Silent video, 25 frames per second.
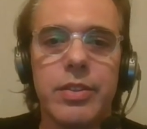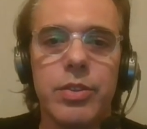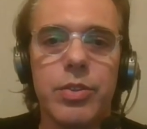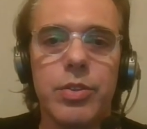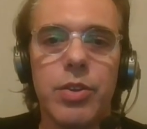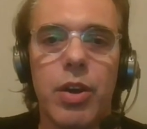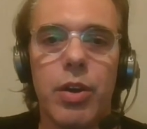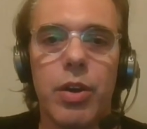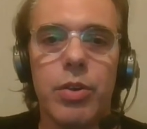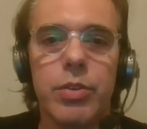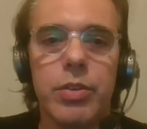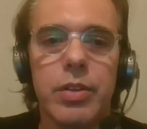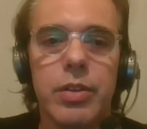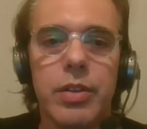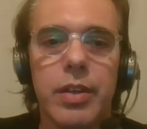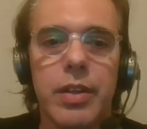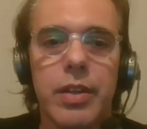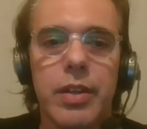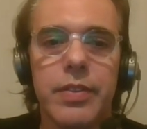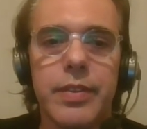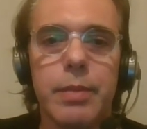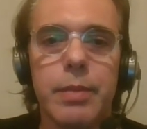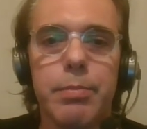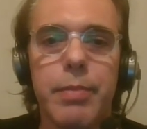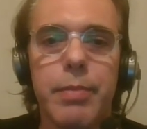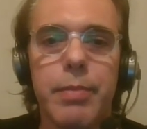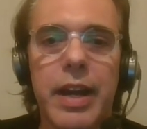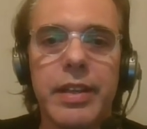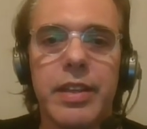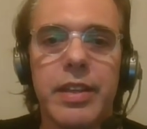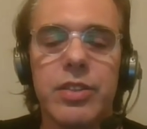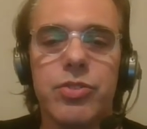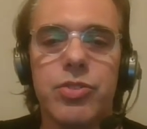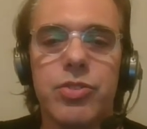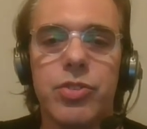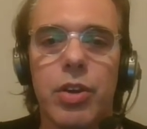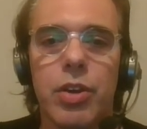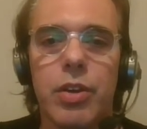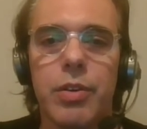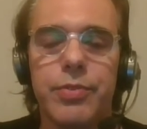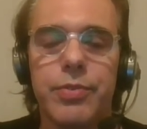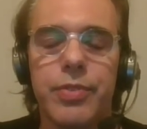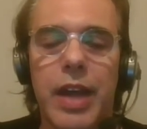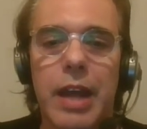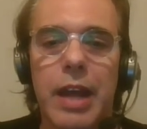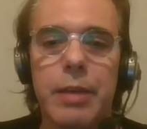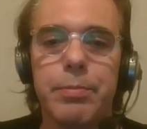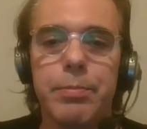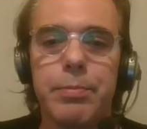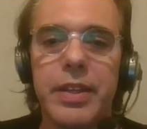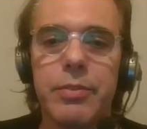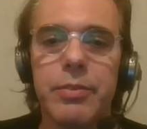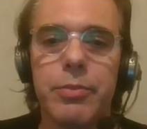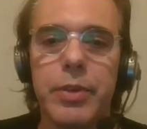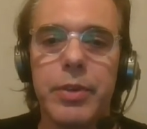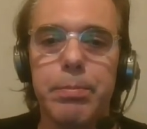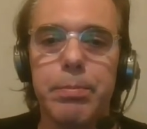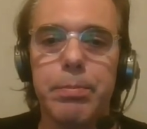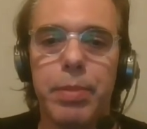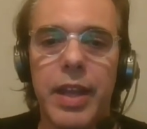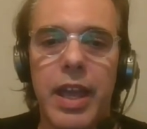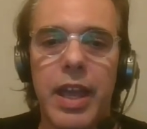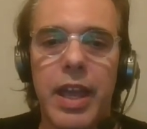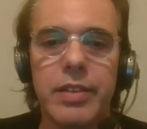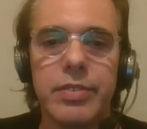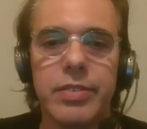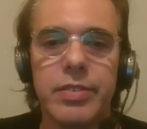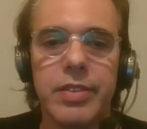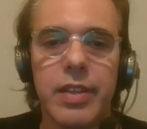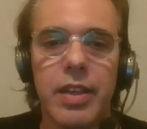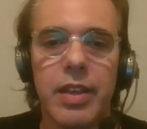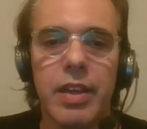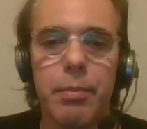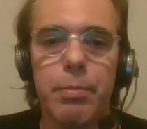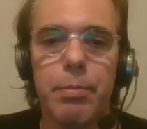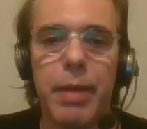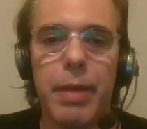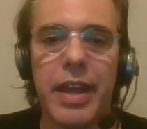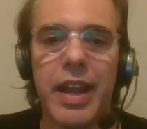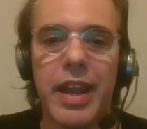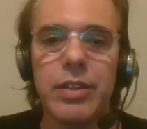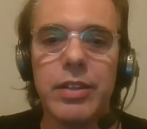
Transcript: the market jobs are being replaced by